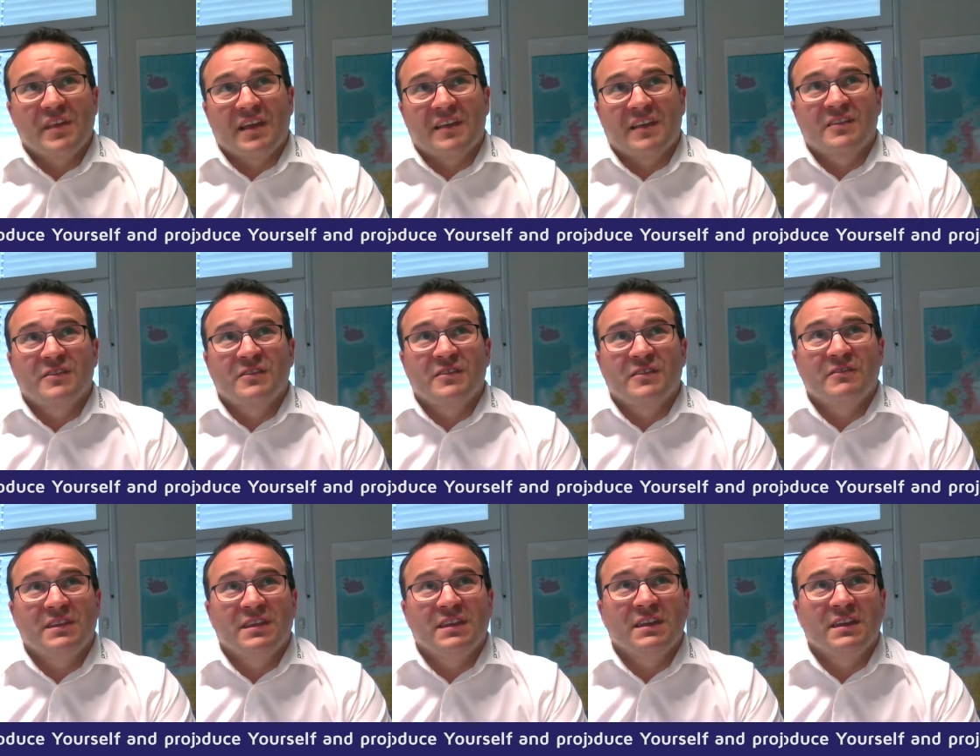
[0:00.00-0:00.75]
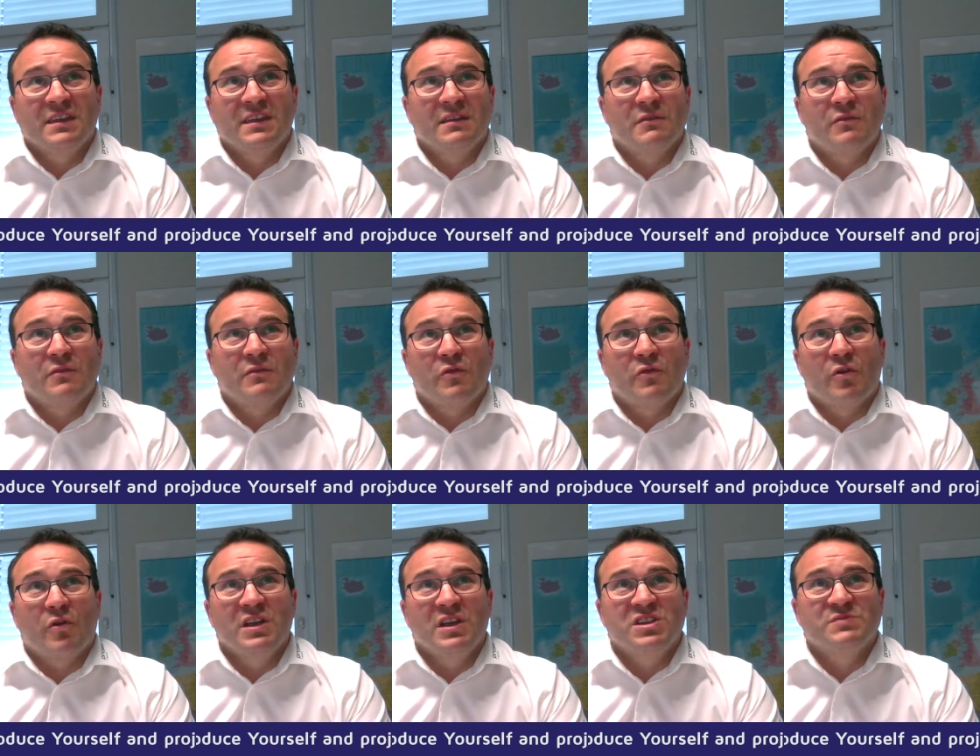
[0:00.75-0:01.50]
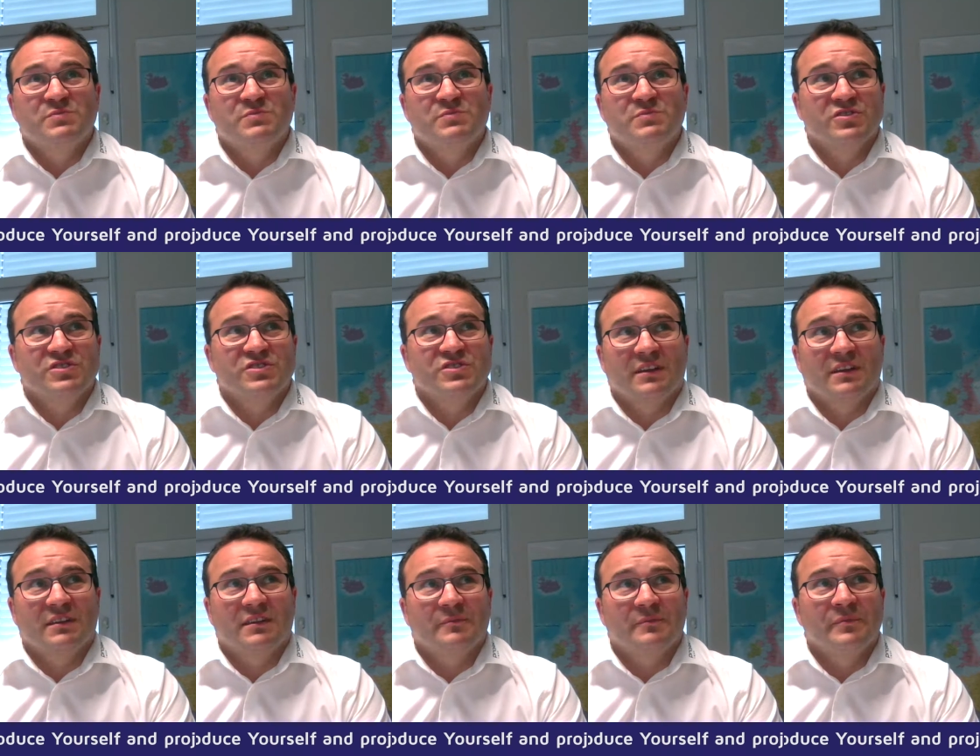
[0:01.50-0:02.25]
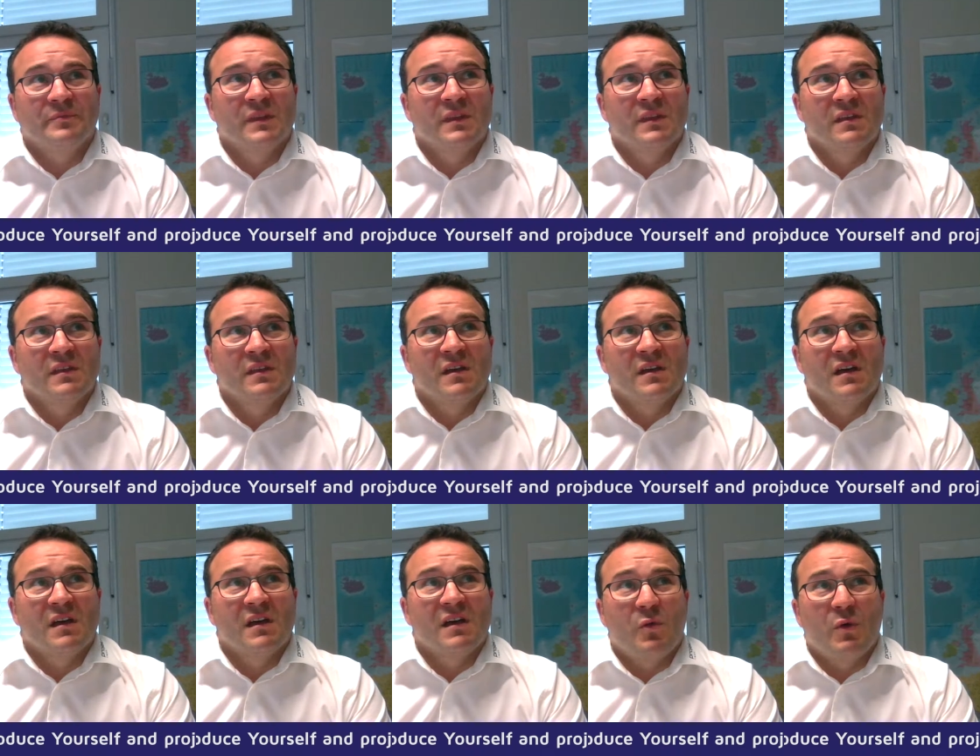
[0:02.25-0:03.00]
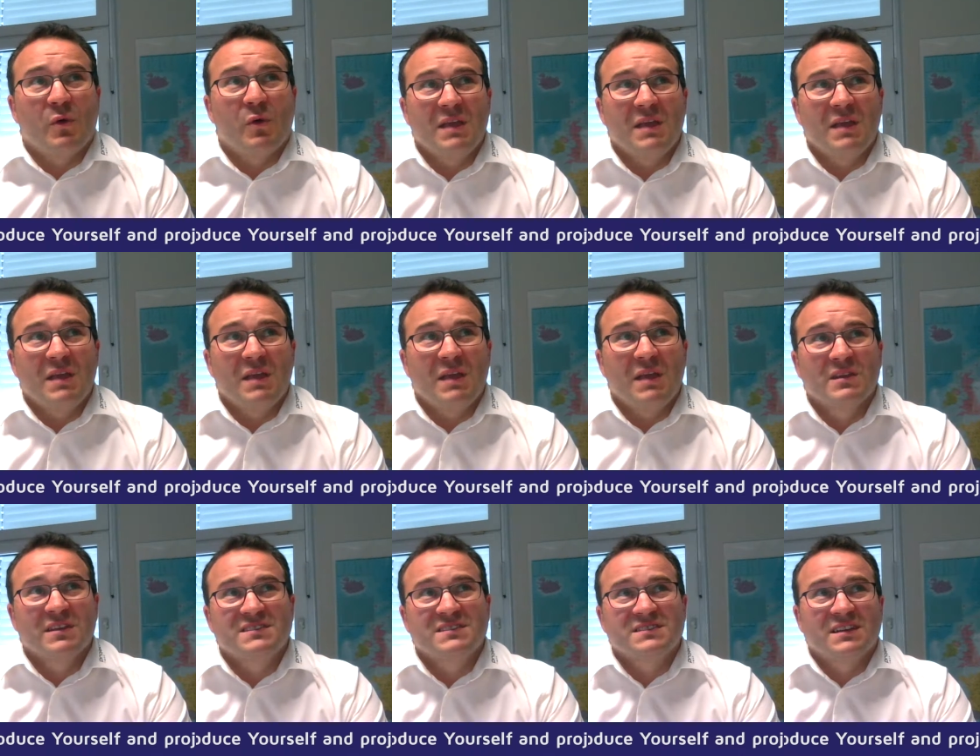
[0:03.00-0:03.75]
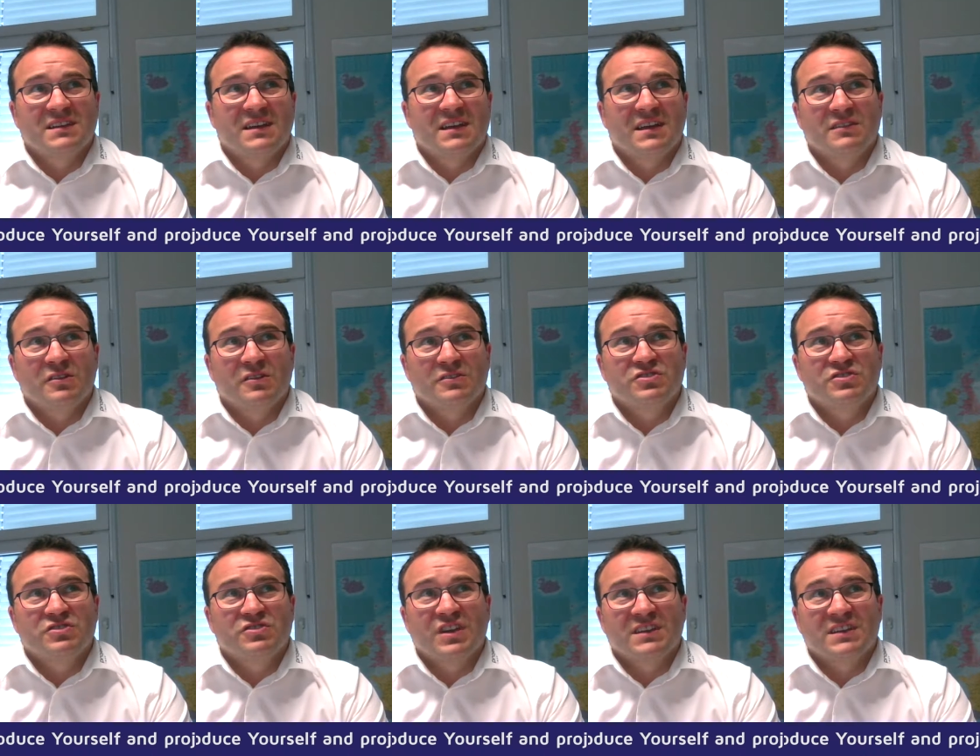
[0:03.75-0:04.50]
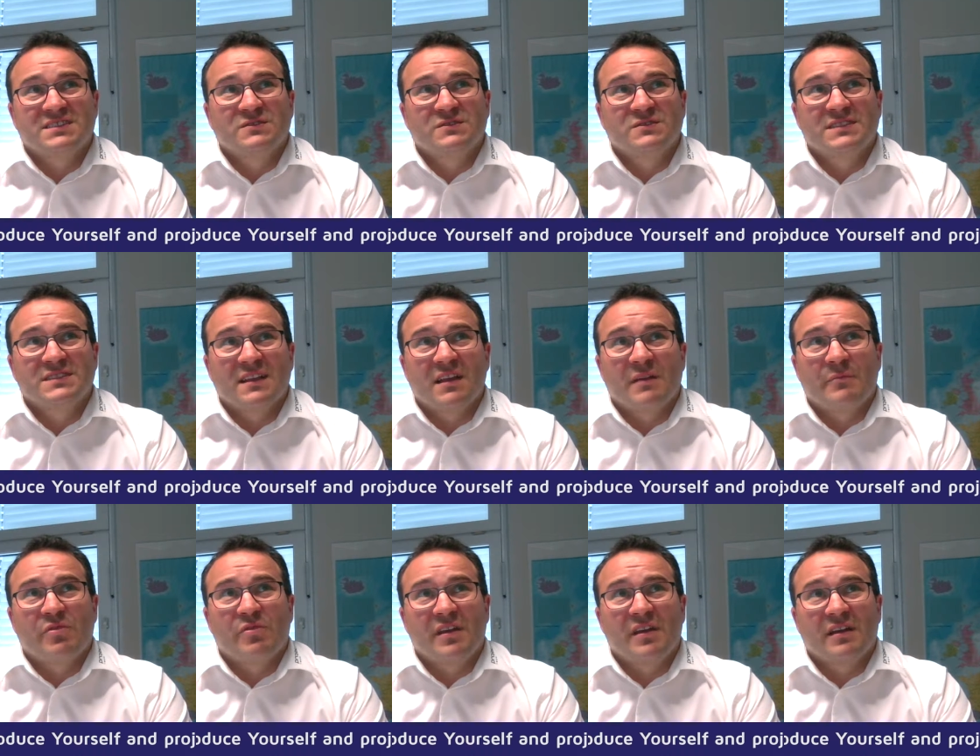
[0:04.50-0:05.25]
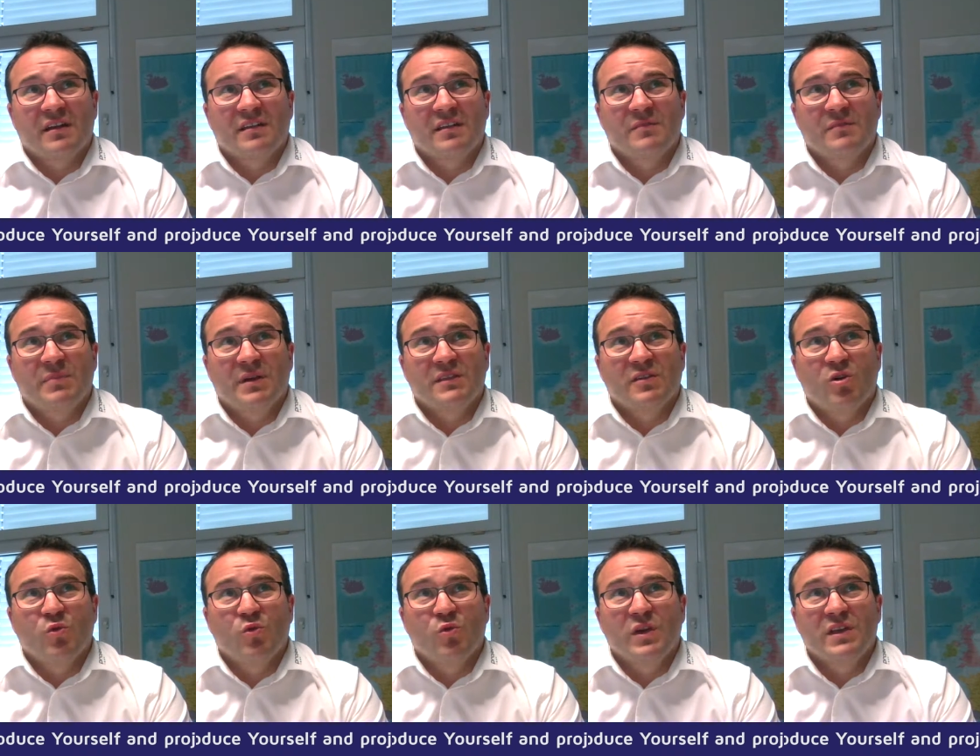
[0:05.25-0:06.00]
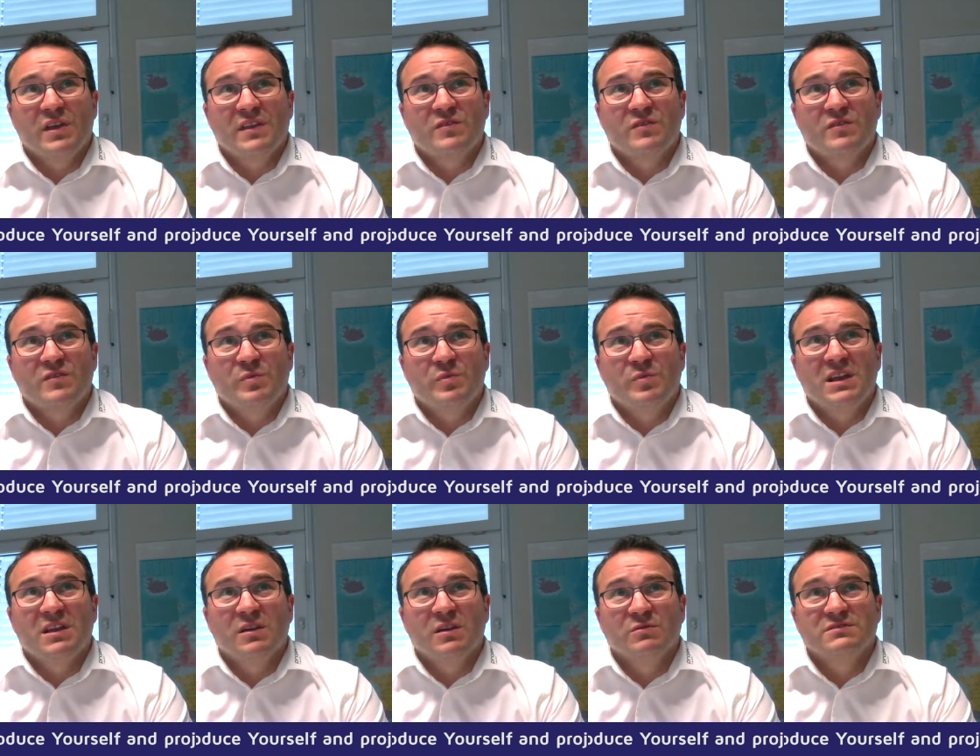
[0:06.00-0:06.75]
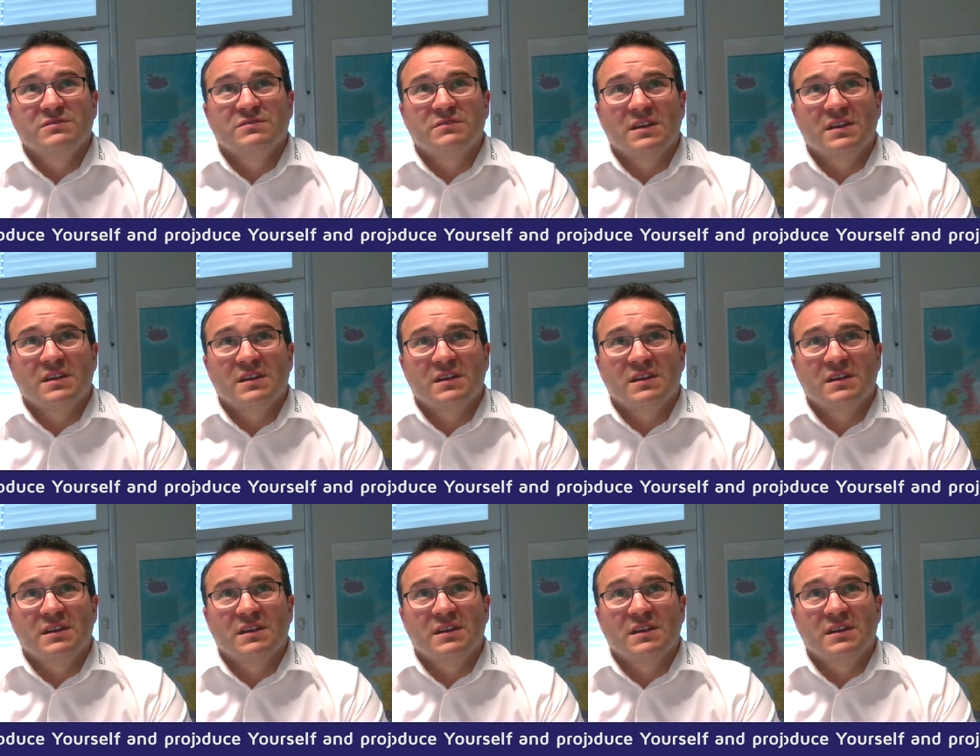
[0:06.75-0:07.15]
exclusivity for each project. Our aim is not just to sell a product, but always to be close to the